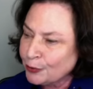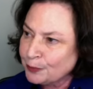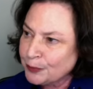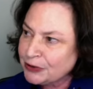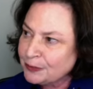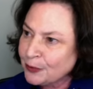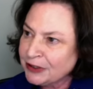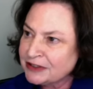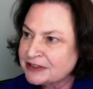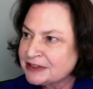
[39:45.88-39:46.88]
But the
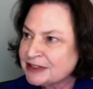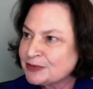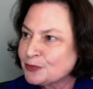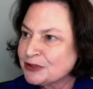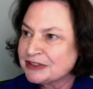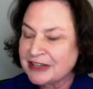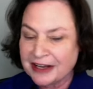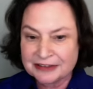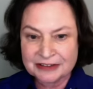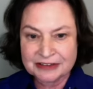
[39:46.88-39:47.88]
point is, this was
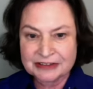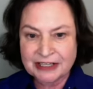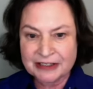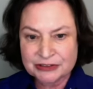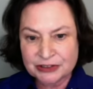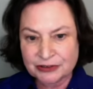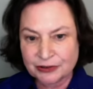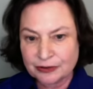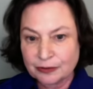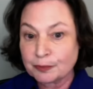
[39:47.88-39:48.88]
not an
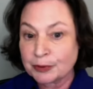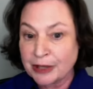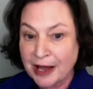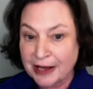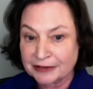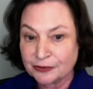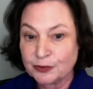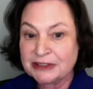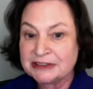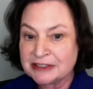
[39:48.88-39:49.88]
intentional plot.
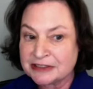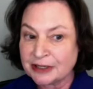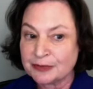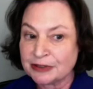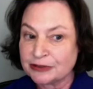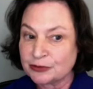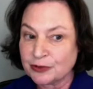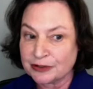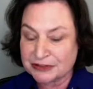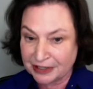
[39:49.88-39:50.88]
We did something to
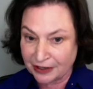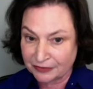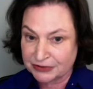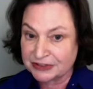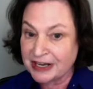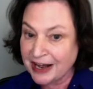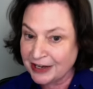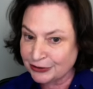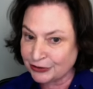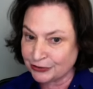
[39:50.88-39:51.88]
ourselves, not
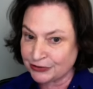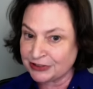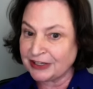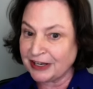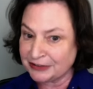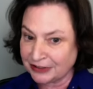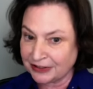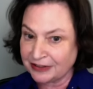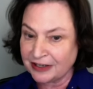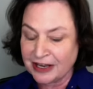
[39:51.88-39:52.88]

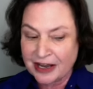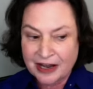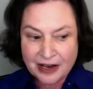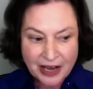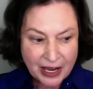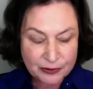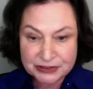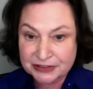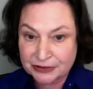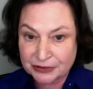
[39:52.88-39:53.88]
understanding how
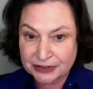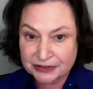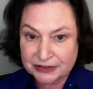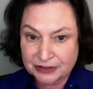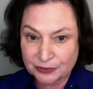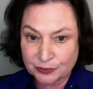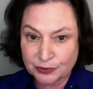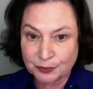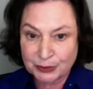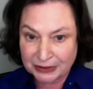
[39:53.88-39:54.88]
serious it
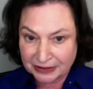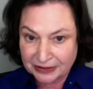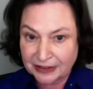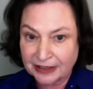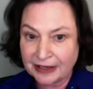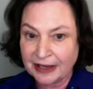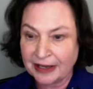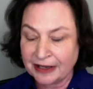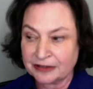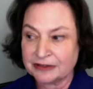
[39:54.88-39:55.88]
would be.
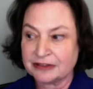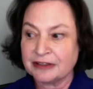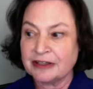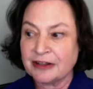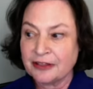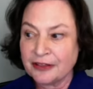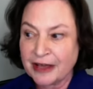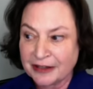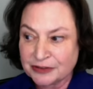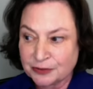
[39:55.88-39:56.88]
And
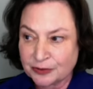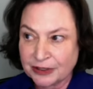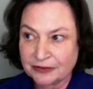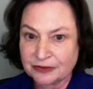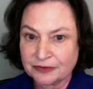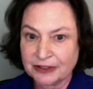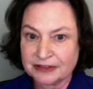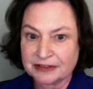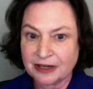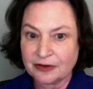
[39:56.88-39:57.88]
that's what we have to face
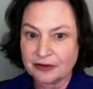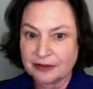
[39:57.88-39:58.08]
now.